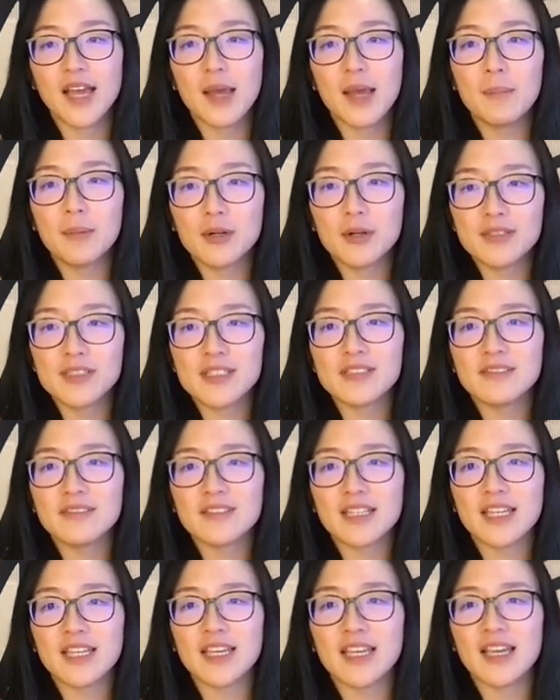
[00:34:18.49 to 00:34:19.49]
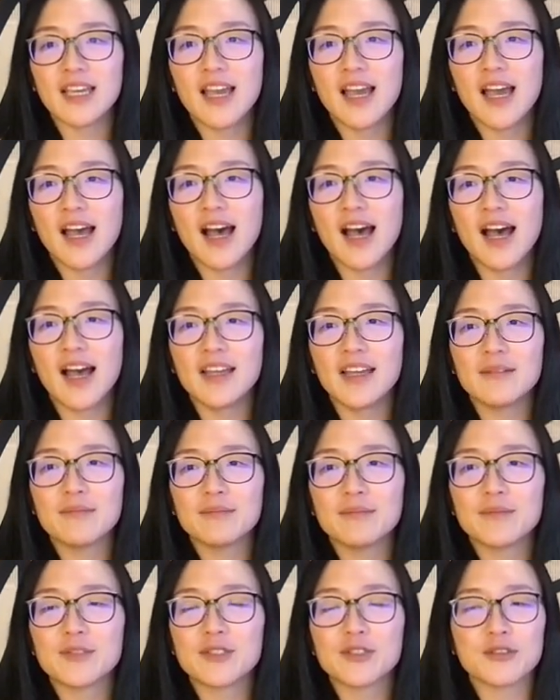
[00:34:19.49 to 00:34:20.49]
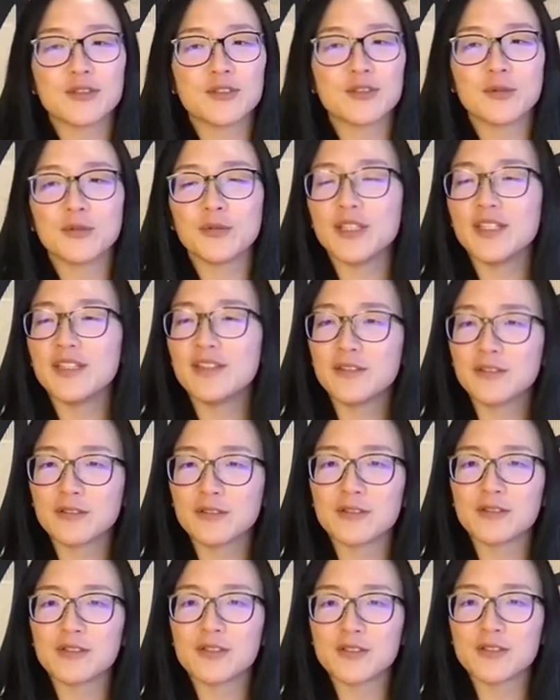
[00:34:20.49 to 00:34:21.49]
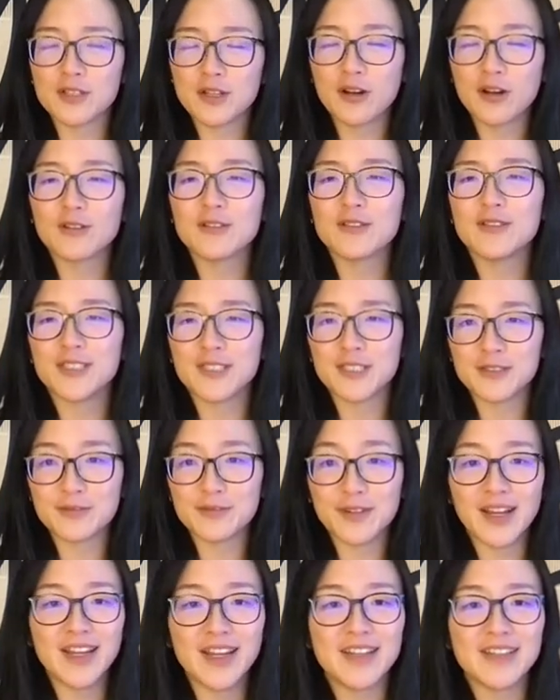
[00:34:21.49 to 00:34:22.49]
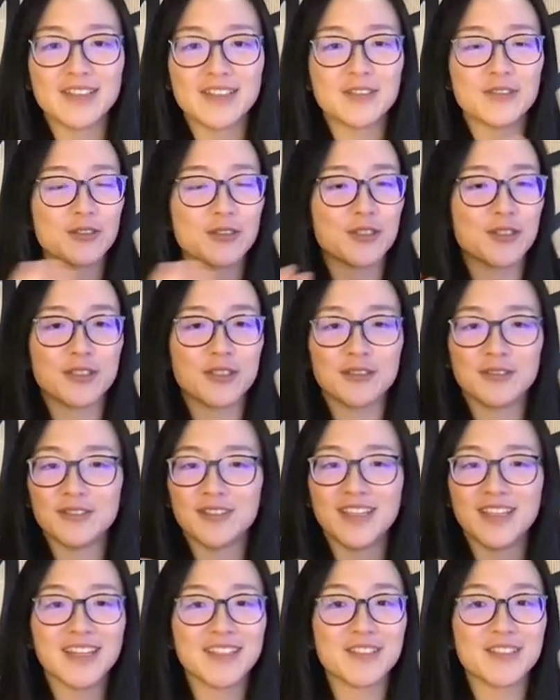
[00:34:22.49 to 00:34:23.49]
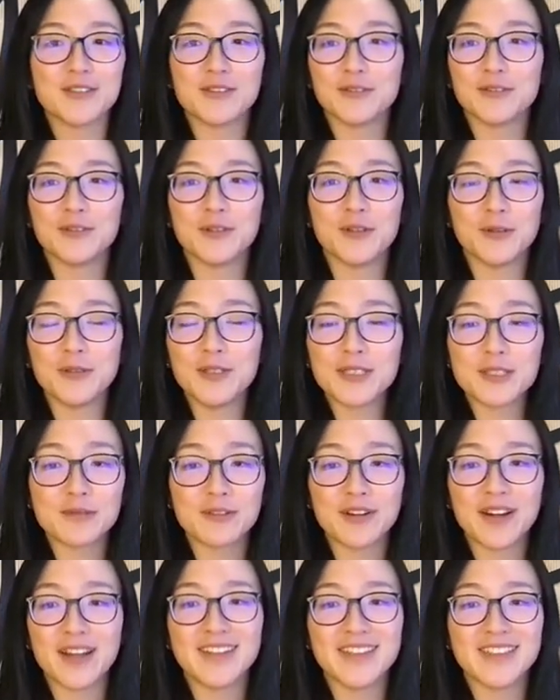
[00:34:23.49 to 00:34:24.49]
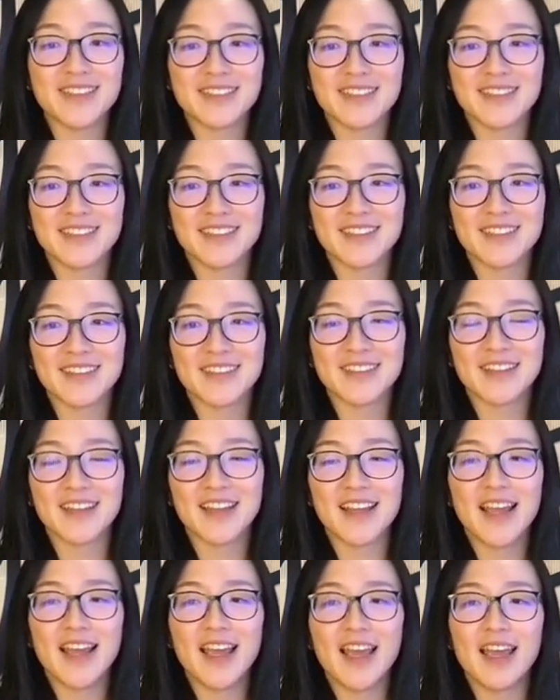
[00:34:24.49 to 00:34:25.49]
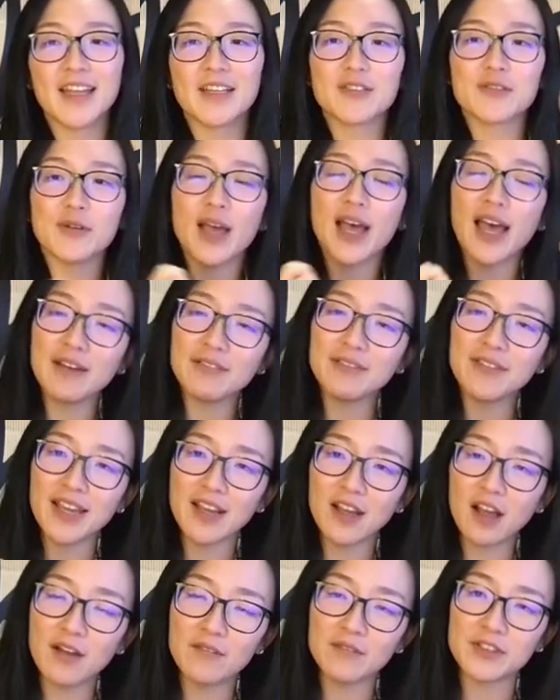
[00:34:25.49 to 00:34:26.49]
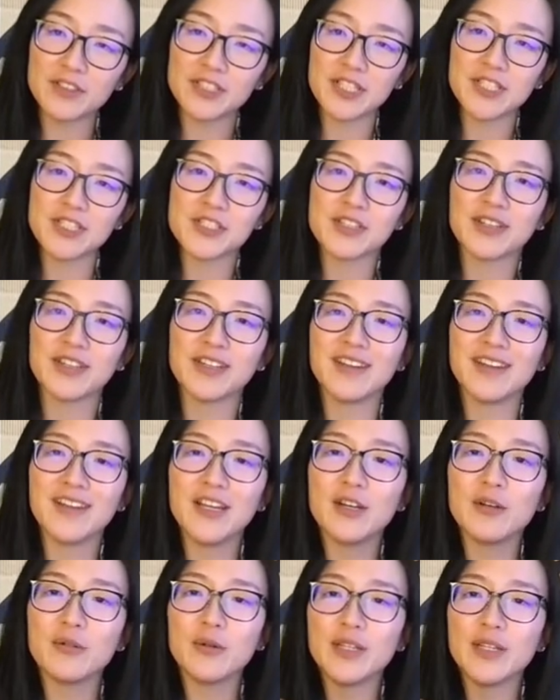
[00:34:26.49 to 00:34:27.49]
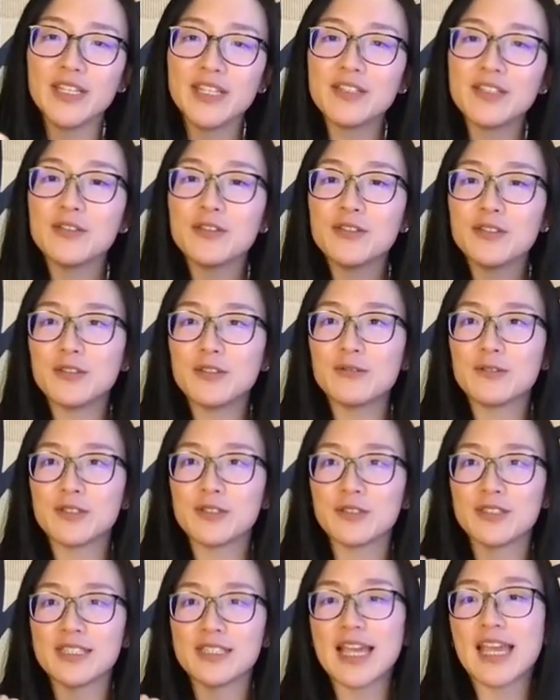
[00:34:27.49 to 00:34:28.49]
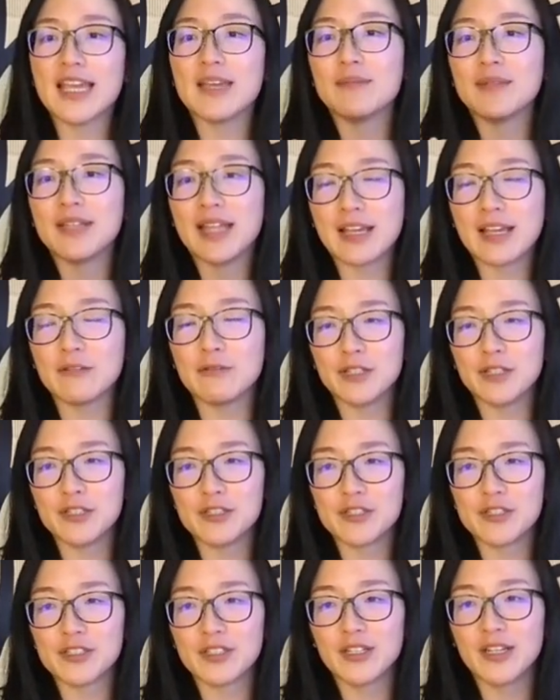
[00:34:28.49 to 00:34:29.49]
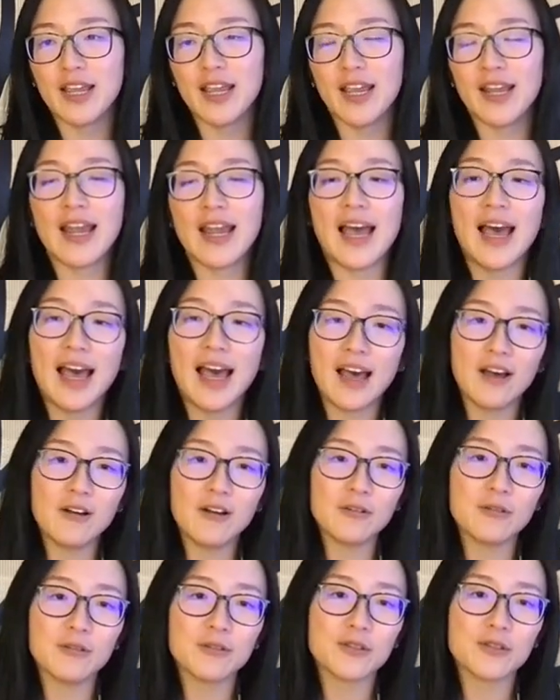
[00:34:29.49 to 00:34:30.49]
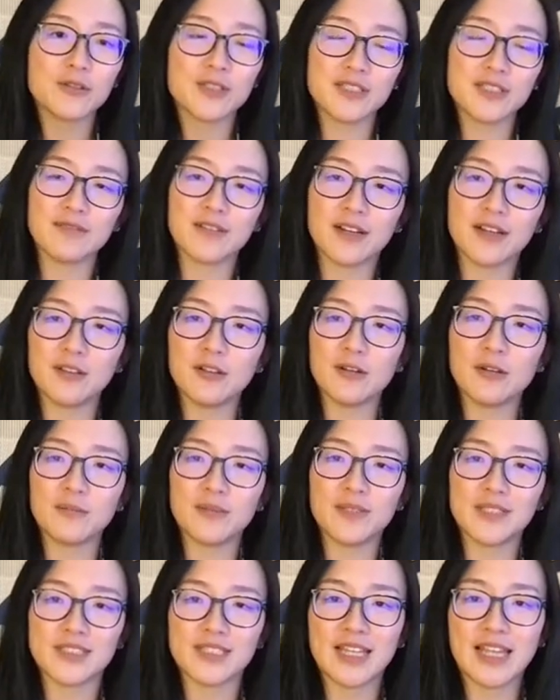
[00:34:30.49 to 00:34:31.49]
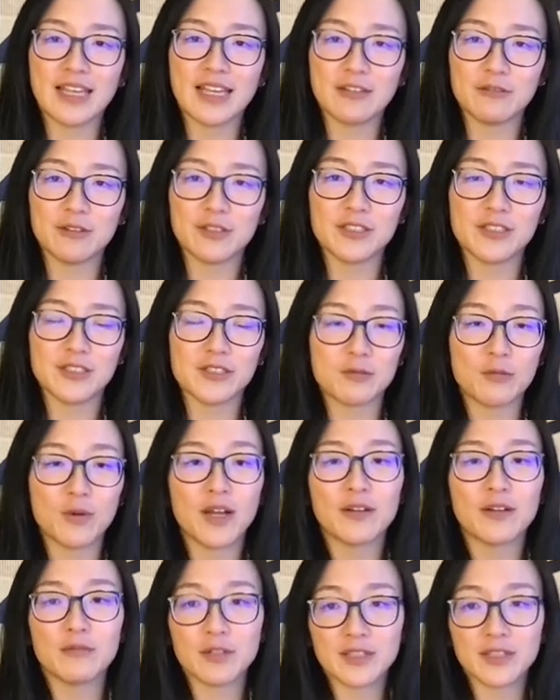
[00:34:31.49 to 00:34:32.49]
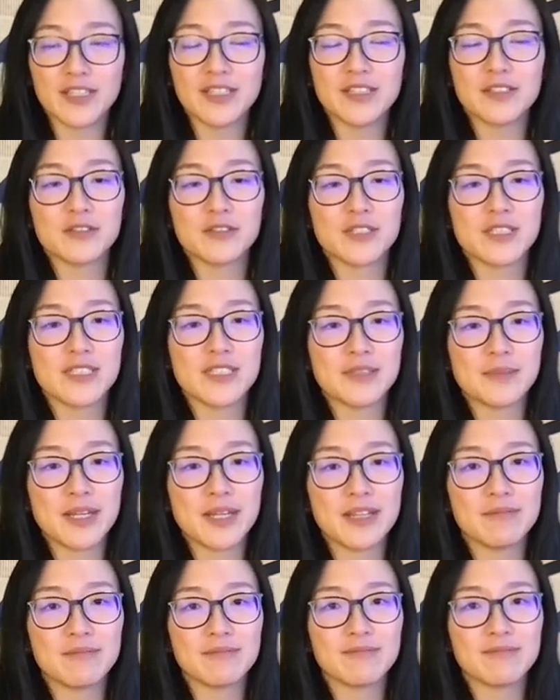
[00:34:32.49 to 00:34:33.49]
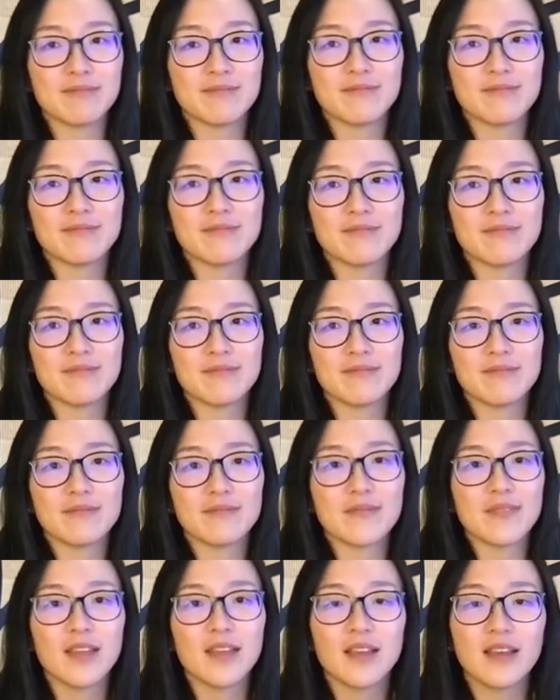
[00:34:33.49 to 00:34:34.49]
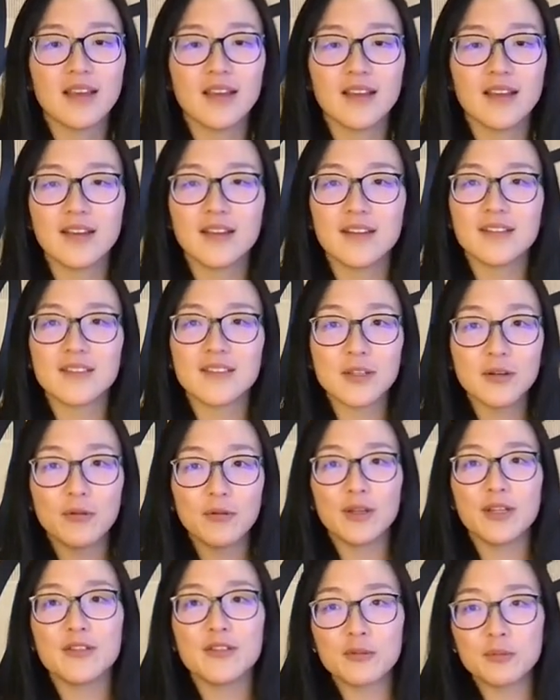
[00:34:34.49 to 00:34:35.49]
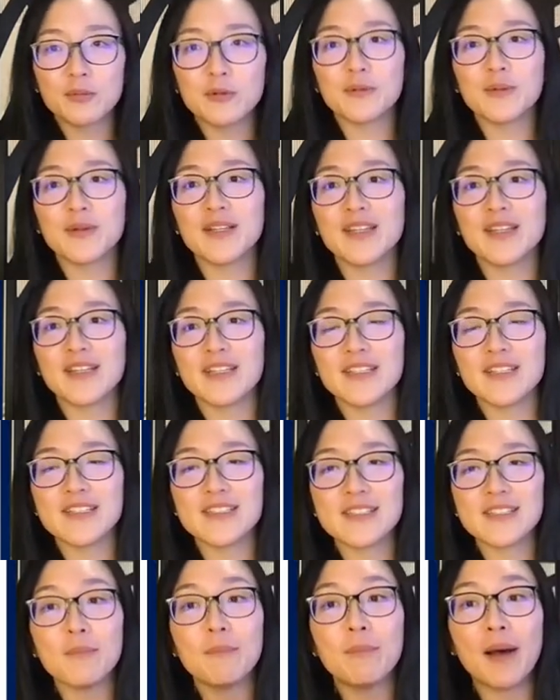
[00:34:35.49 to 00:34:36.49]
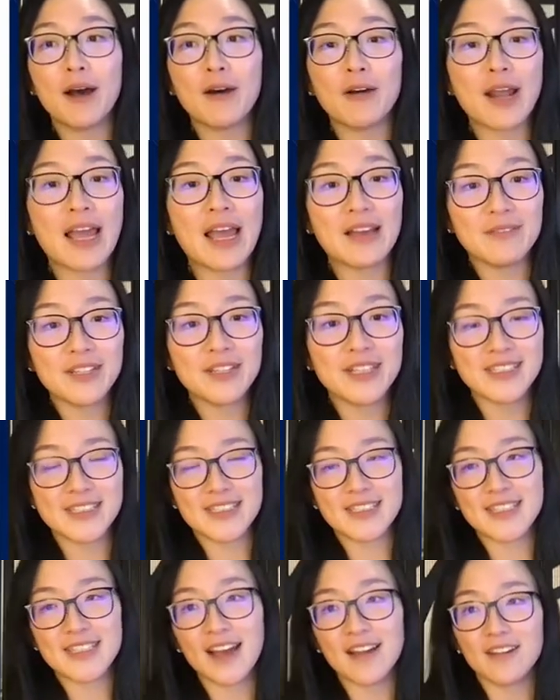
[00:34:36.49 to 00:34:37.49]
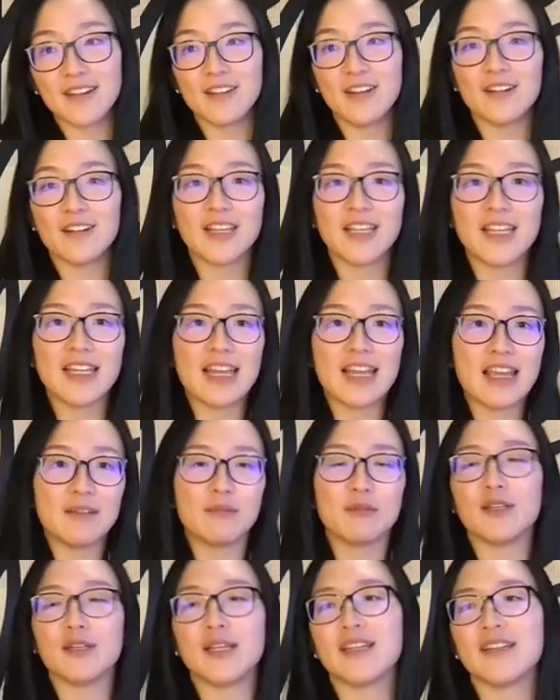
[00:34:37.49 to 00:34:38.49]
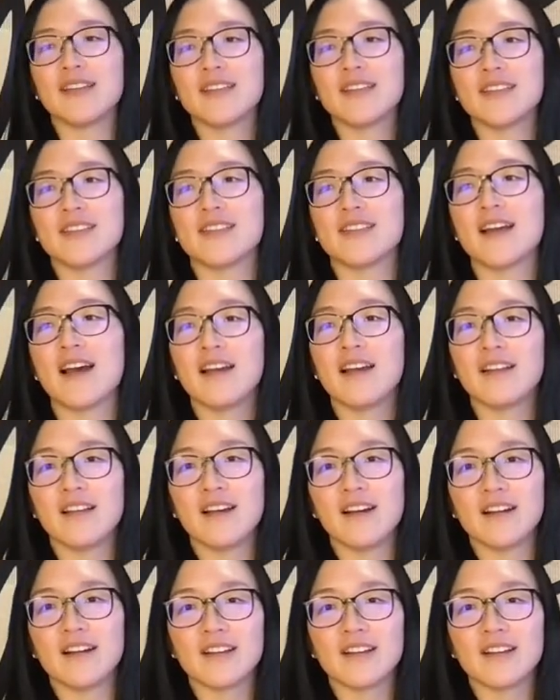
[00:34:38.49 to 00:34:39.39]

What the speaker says: And personally, I am just so eager to talk to this friend and just to get to know this friend. And to have that conversation, we need to use the same language. And how to develop this language is what really interests me. So interpretability is about having this dialogue, enabling this dialogue.